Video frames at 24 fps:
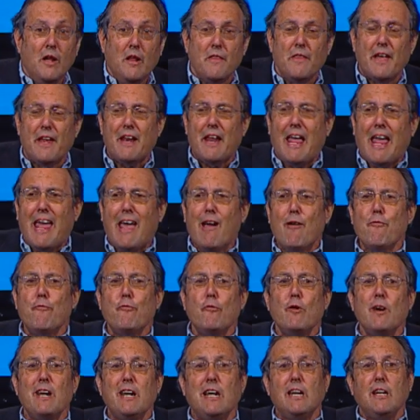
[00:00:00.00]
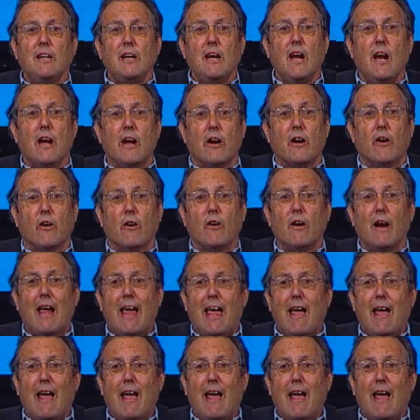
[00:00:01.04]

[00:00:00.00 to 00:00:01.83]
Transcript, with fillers: that every year,